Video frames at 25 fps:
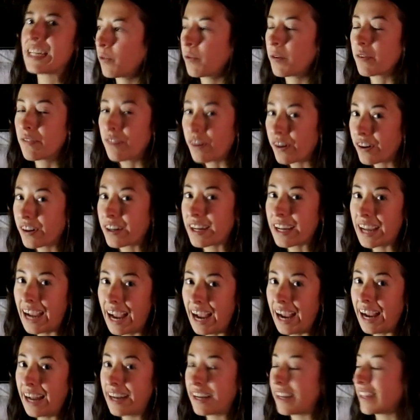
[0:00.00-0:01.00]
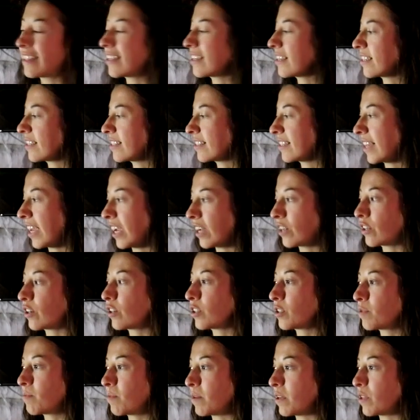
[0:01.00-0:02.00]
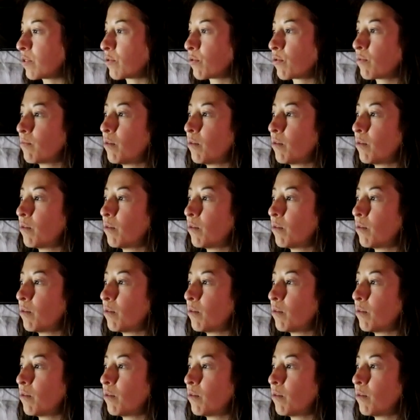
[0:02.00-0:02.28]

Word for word: We've already had these canned goods be through